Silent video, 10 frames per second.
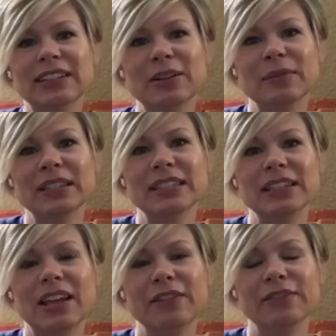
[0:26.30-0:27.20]
this
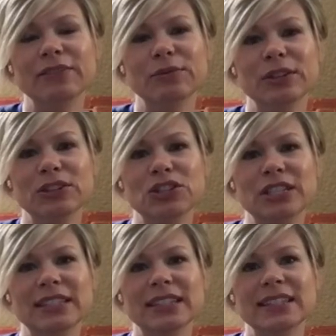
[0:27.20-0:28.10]
life with
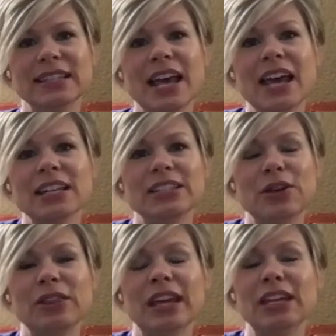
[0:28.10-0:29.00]
Jesus. So
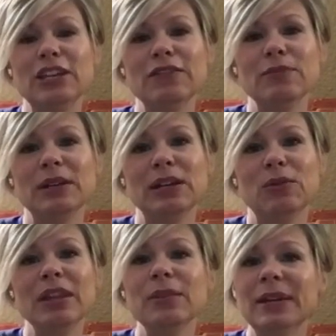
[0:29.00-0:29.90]
thank you for being
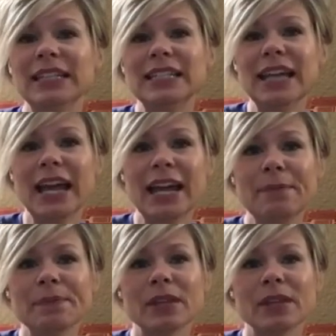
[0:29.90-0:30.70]
with me today.